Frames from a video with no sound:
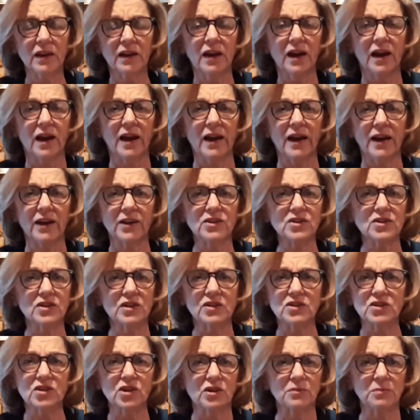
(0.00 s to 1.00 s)
I actually
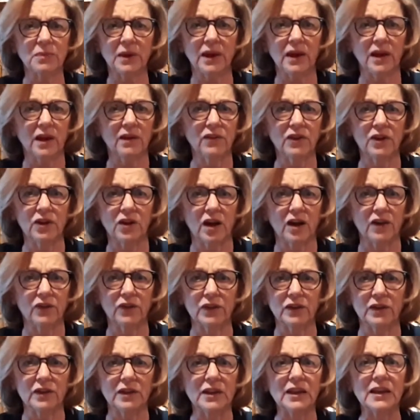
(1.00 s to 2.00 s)
turn my oven off
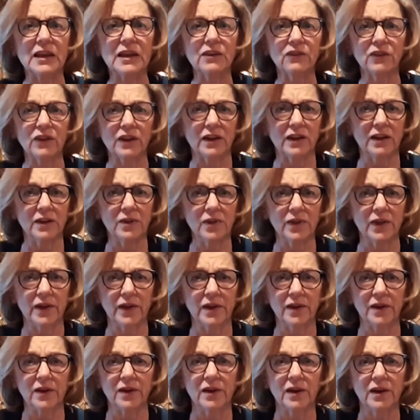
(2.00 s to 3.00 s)
and leave it in
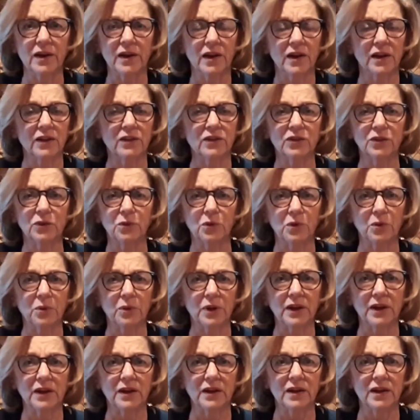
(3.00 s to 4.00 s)
there until we're
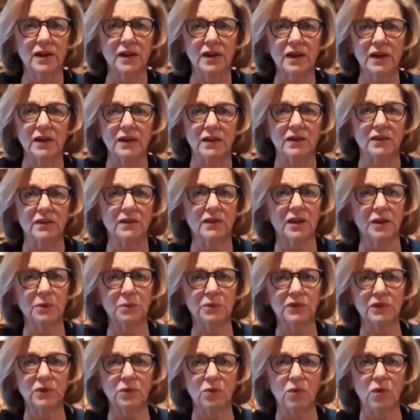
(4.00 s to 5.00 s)
ready to eat. It
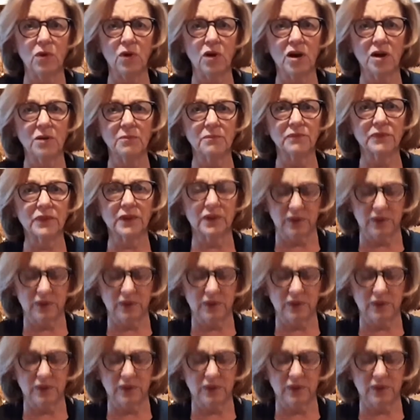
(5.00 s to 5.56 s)
keeps it warm.